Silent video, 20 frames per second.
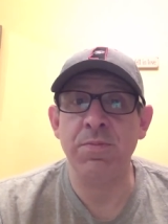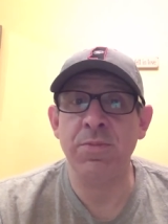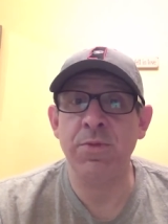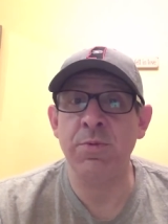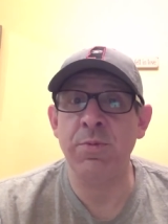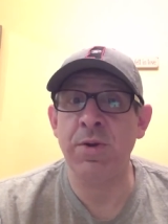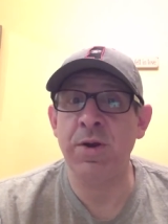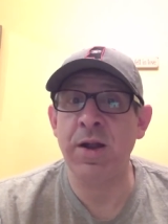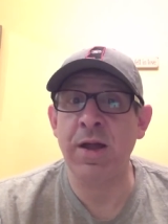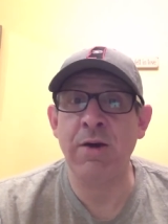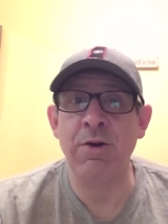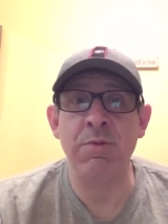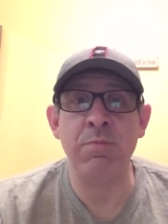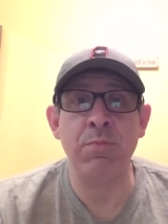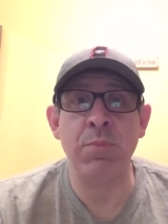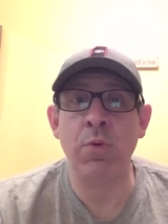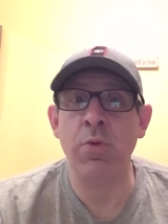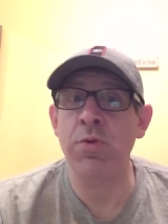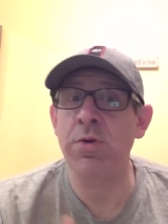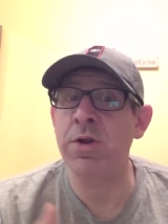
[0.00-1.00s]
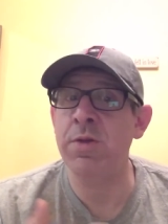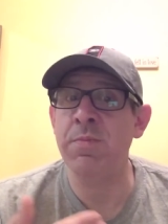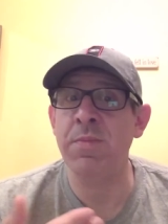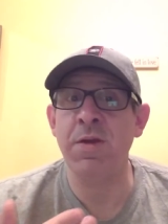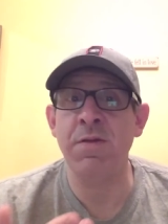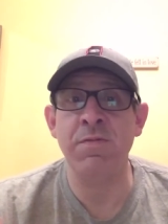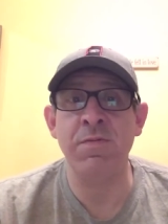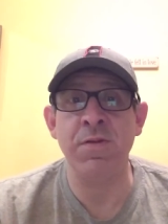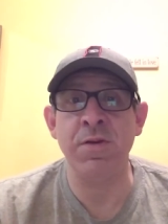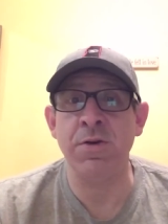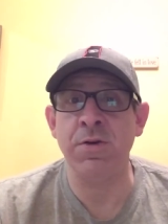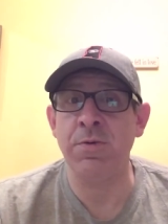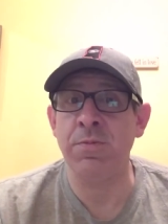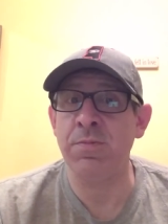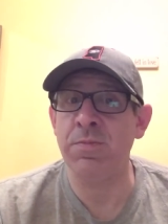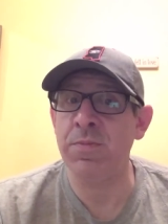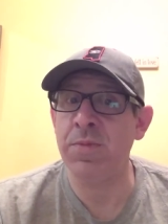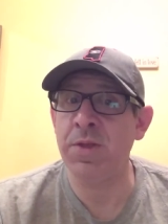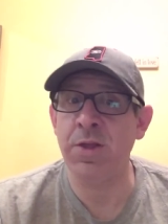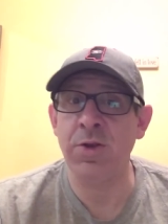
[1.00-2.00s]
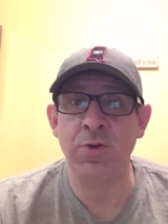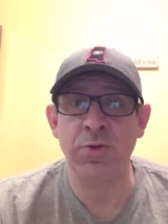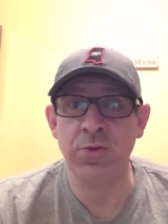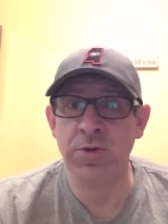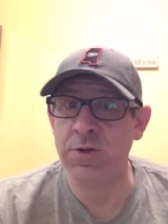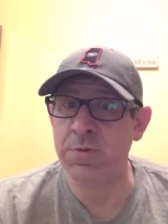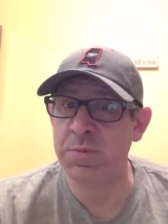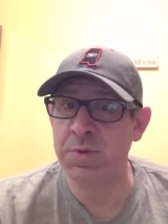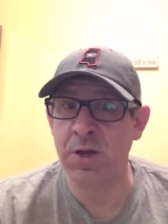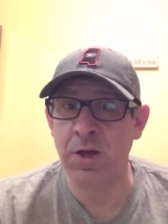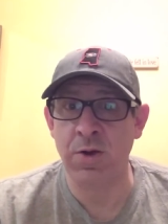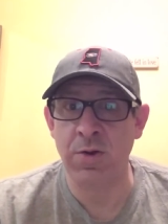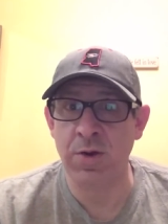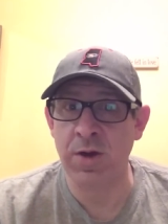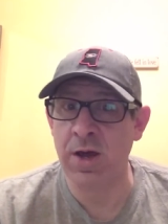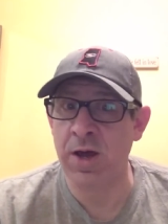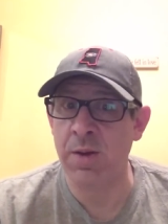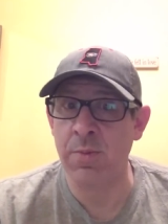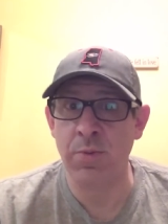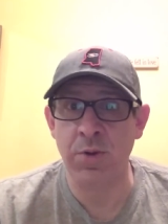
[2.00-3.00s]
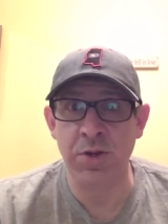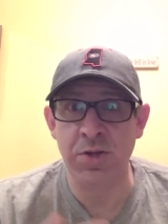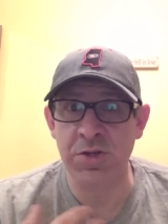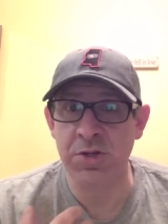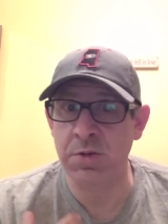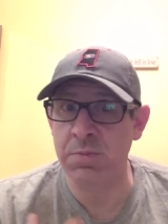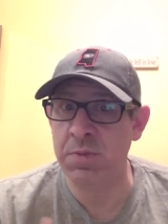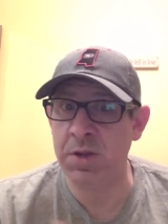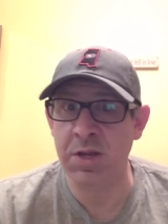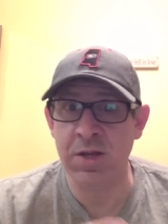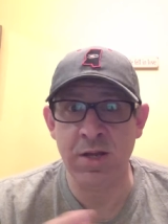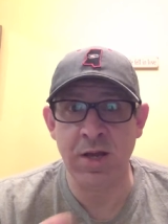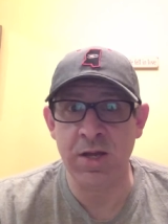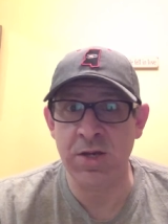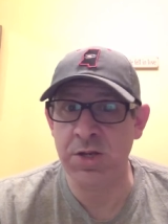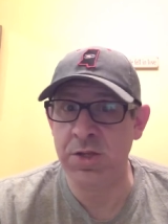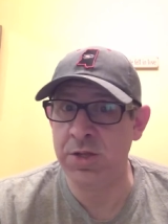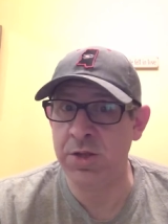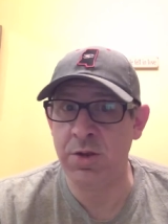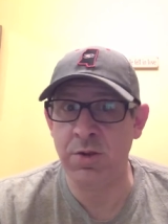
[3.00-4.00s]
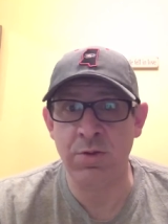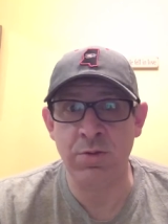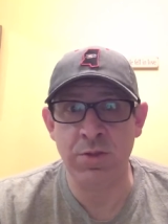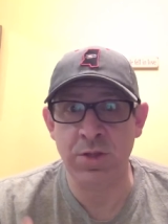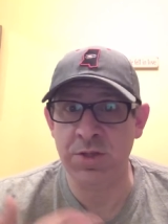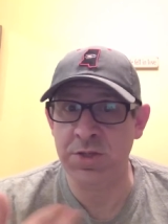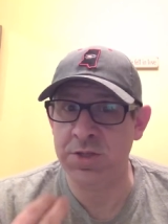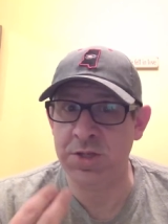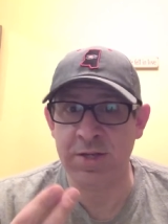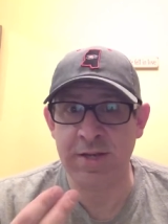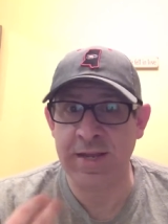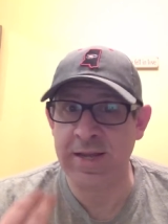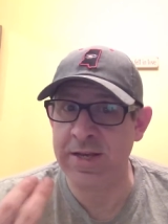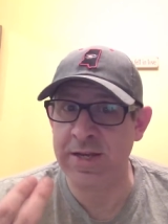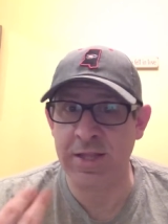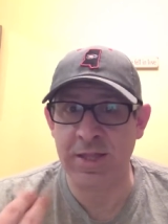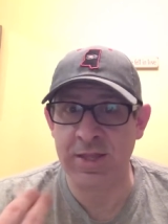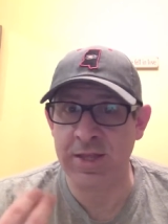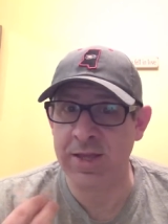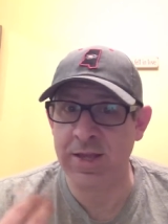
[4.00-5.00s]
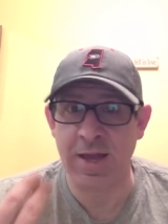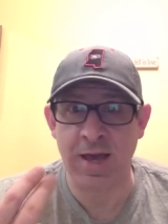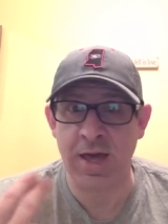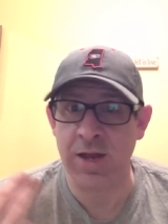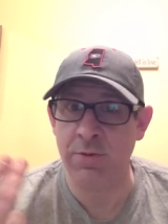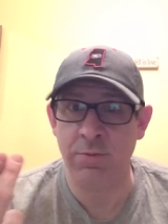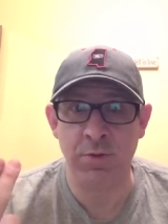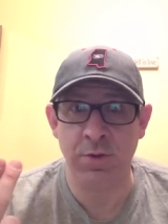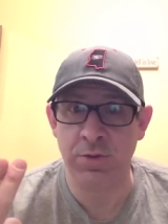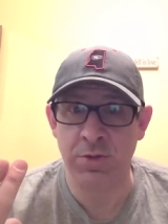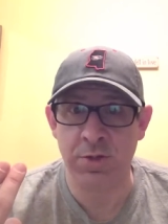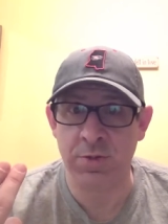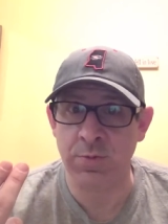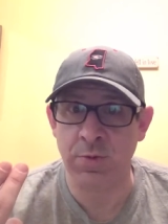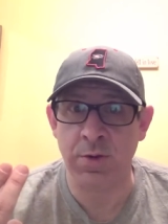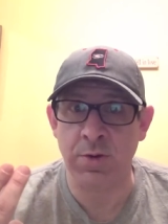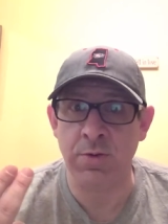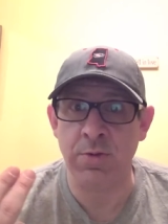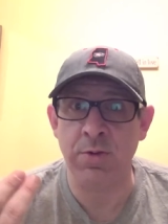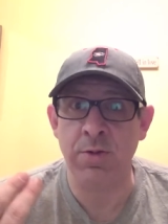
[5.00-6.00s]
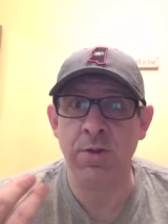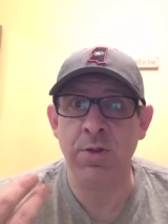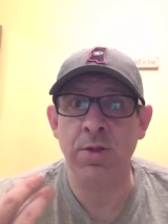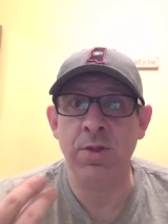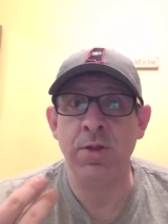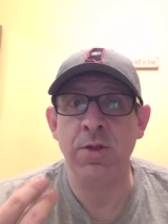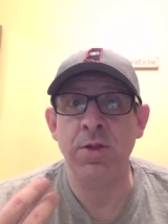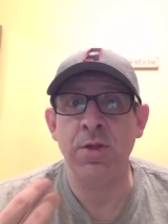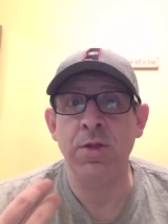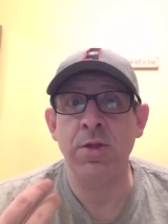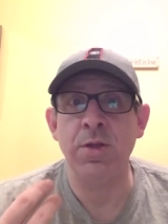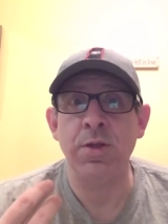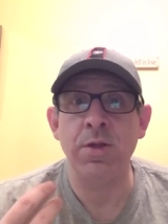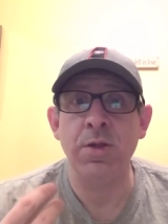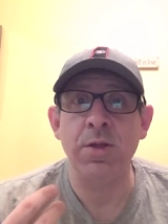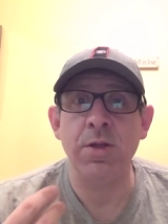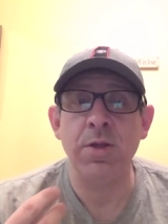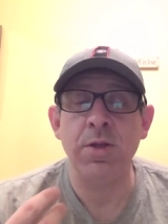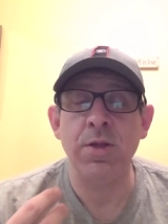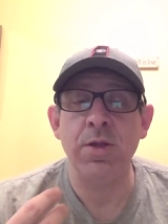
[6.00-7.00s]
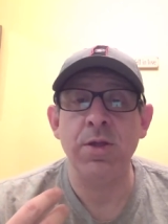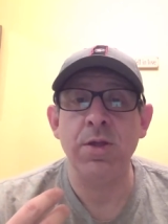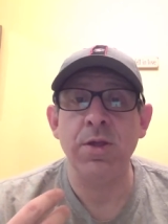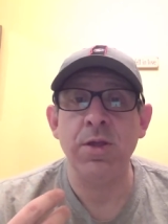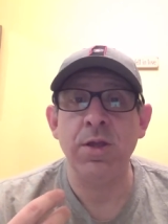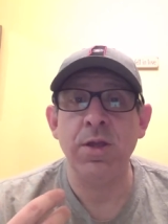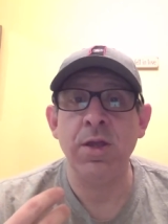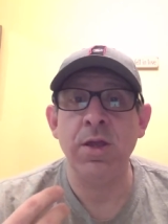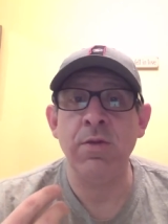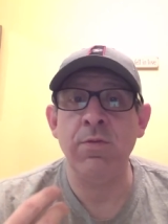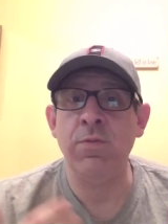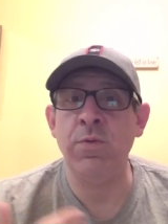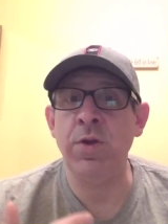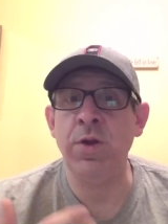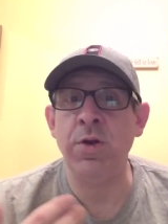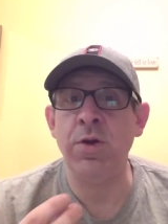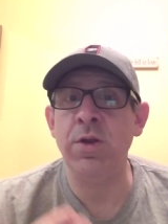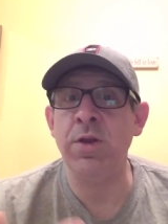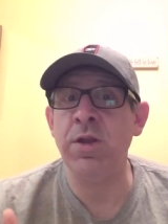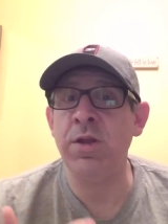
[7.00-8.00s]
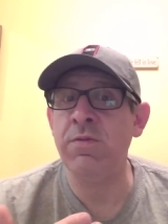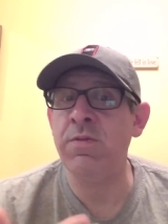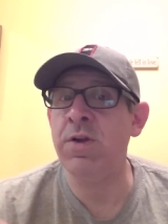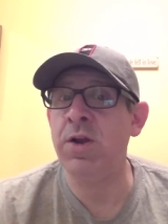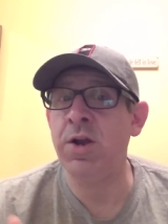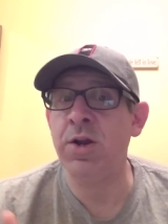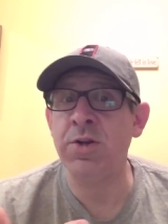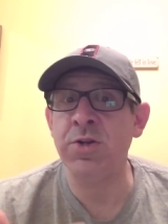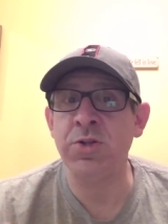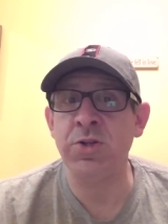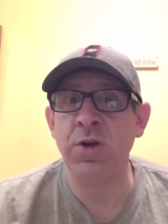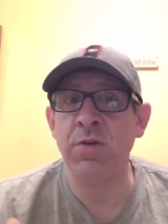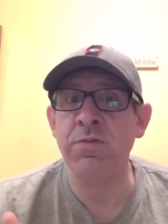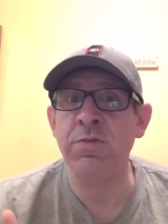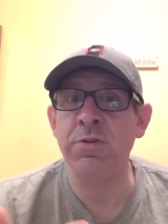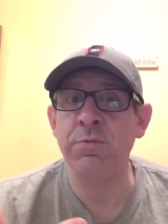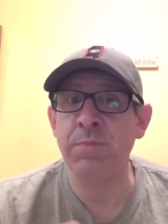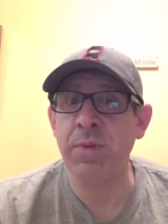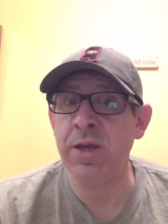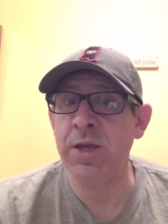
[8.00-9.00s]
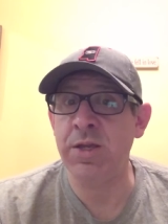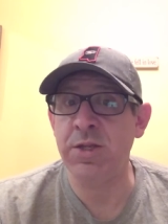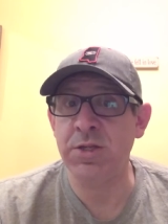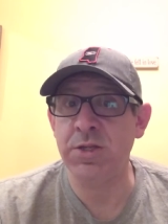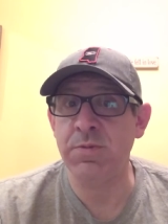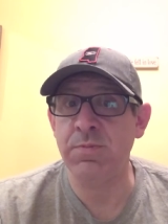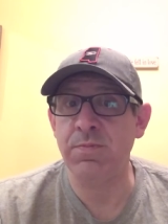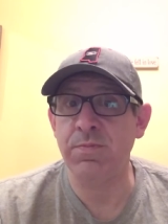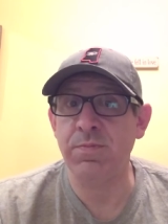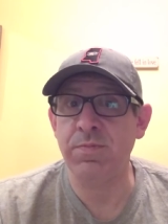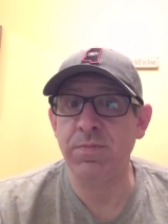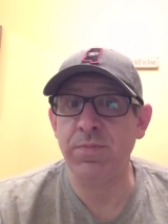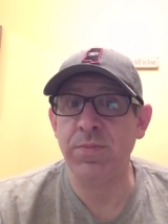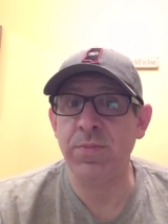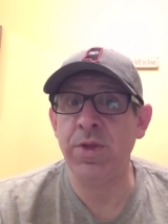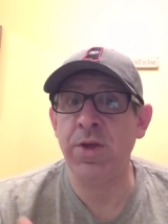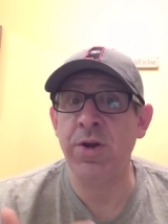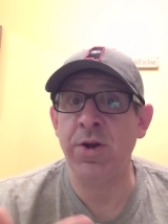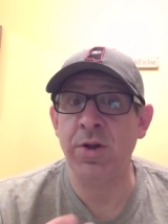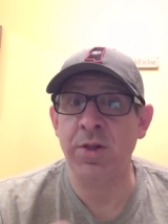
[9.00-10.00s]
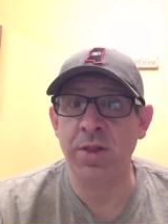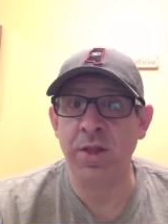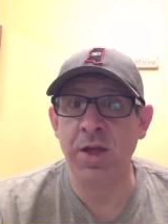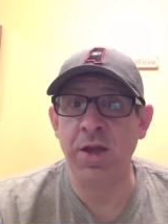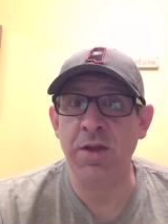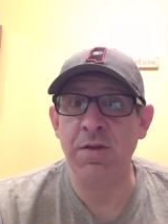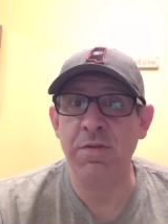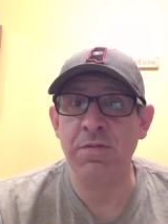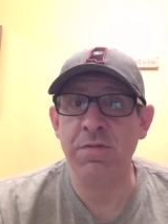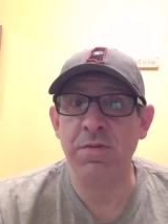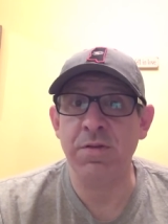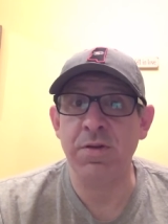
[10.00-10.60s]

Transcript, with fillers: no matter how important it may feel. And trust me, y'all, I'm preaching to me, not to you. This is an Andy thing. I don't do this well. If we aren't giving ourselves space in our life